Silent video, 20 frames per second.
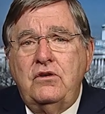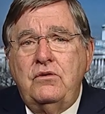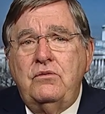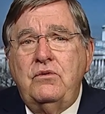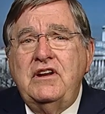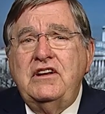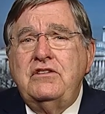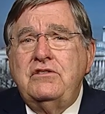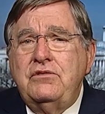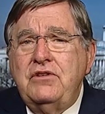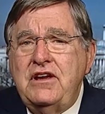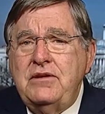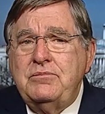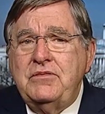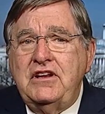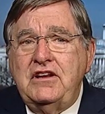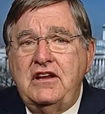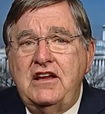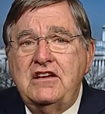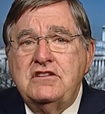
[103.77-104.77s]
when
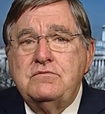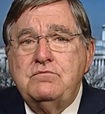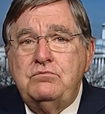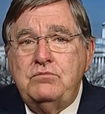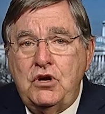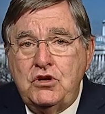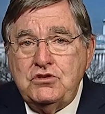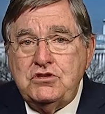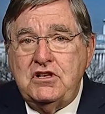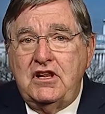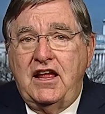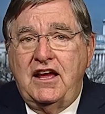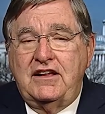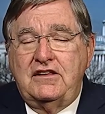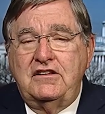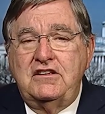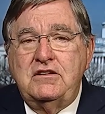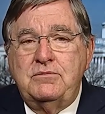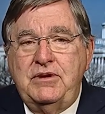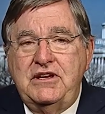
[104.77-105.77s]
treatment is most
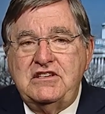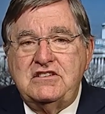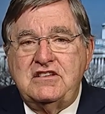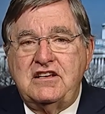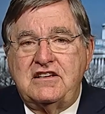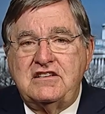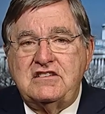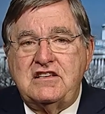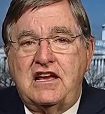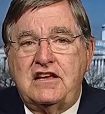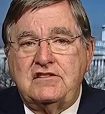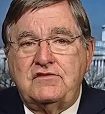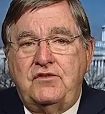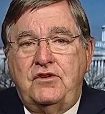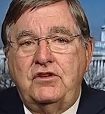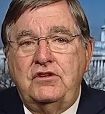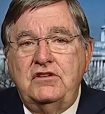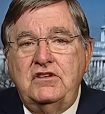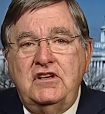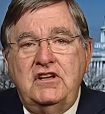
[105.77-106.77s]
likely to be
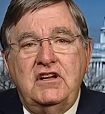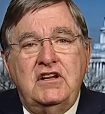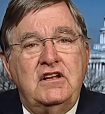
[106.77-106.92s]
successful.